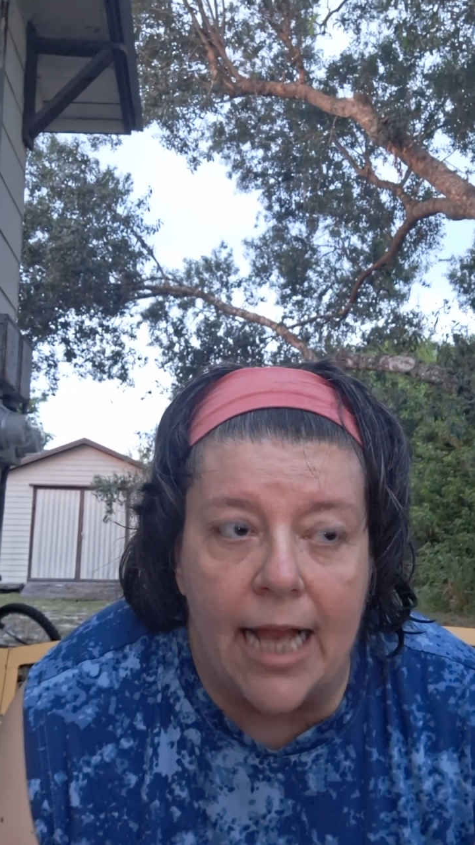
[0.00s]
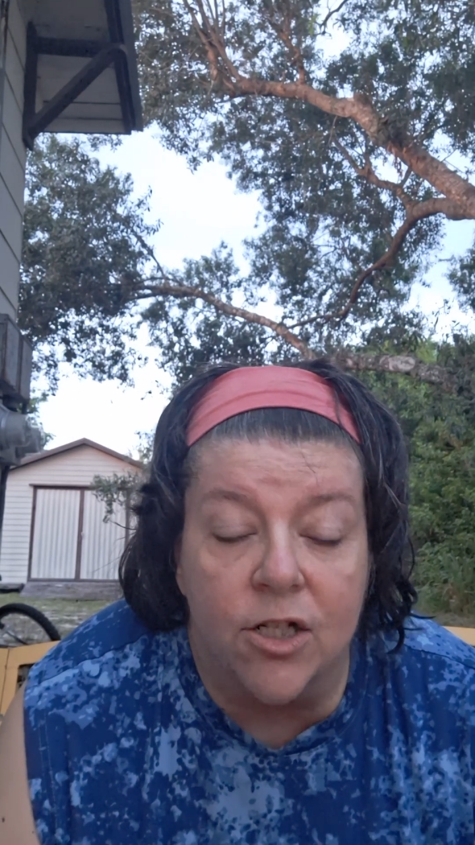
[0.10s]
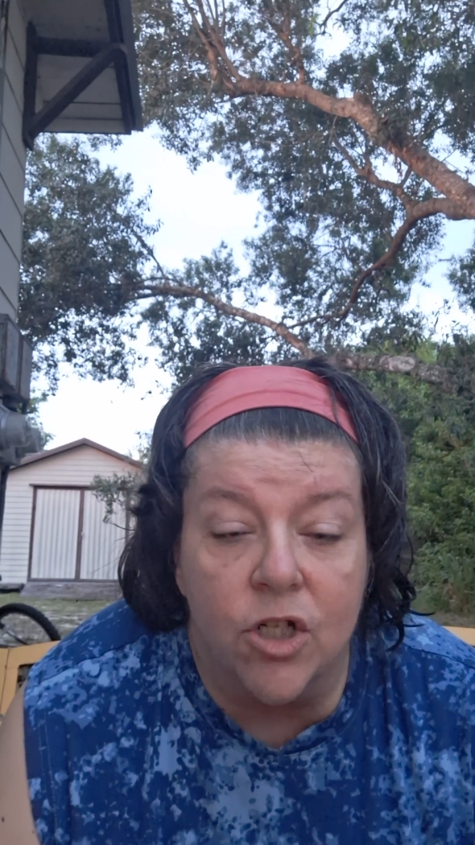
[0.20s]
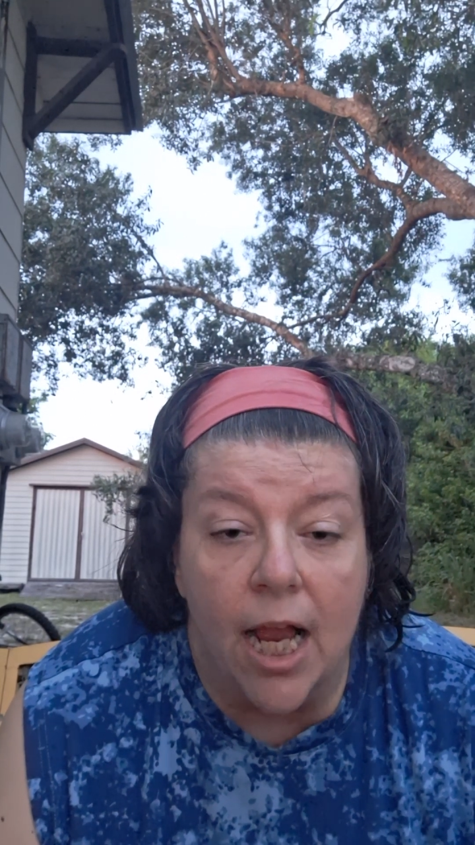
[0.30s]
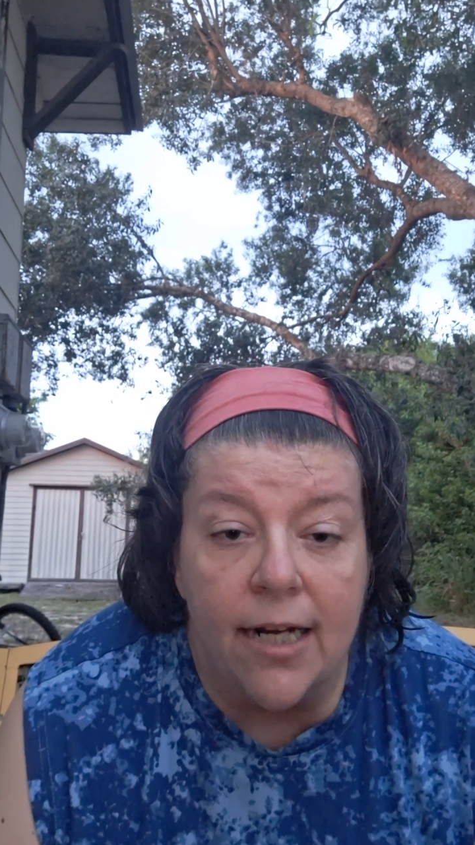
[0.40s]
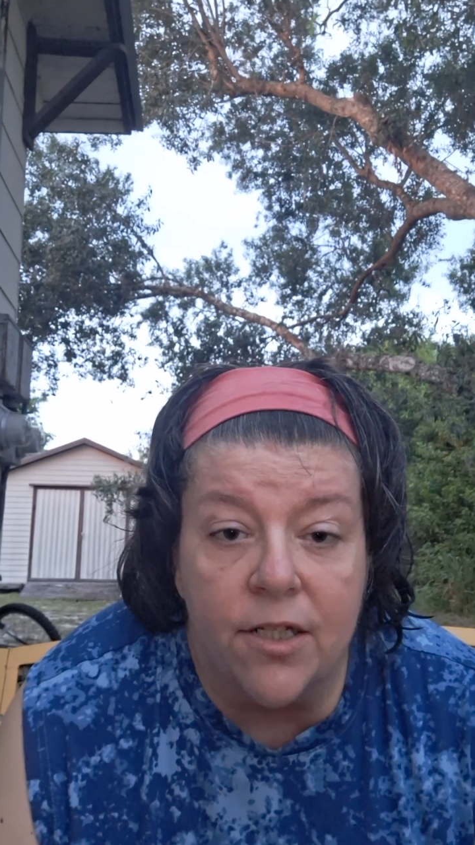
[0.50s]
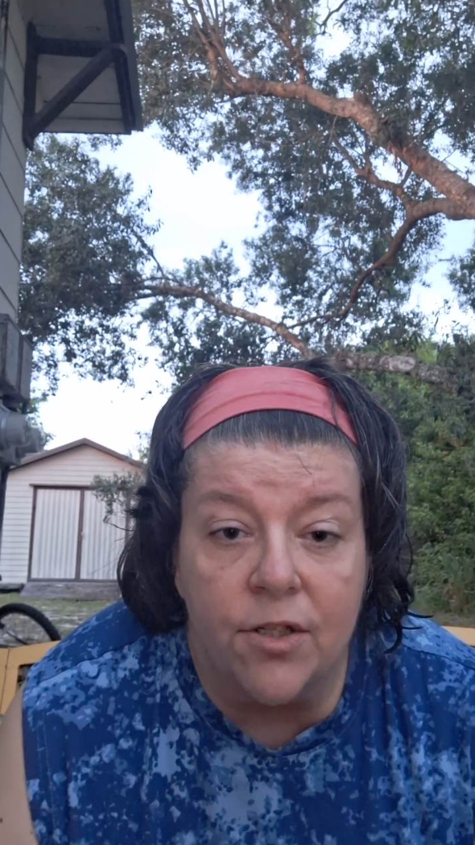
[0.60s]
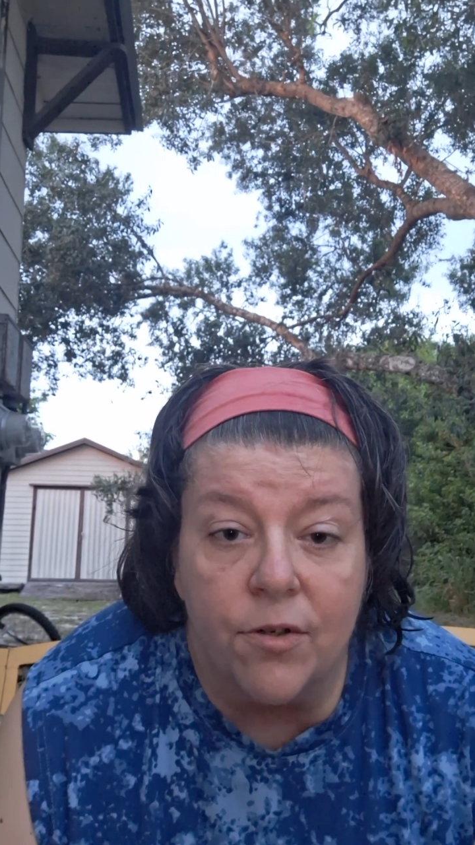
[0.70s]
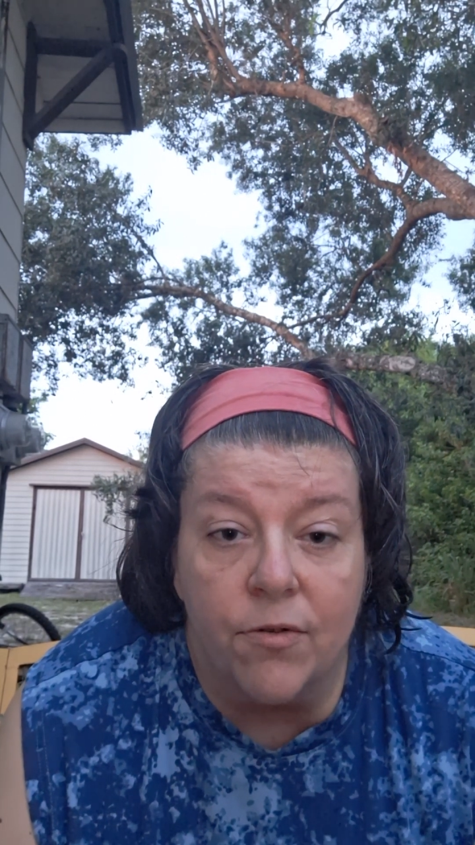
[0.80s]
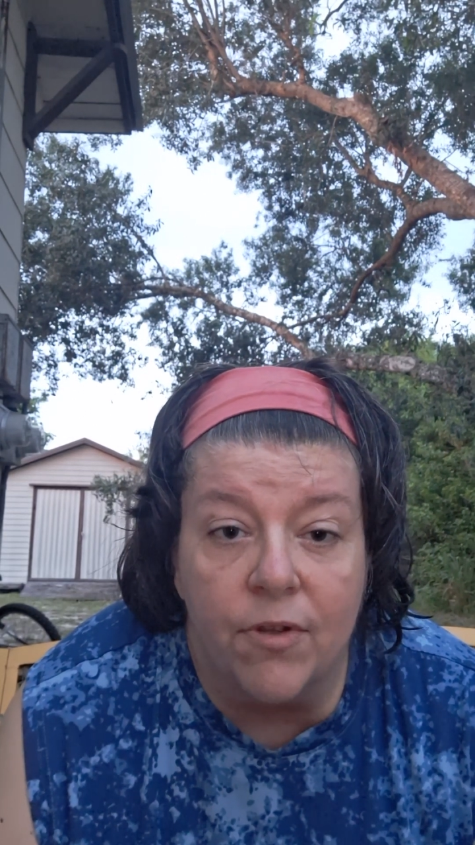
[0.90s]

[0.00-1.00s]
try to do,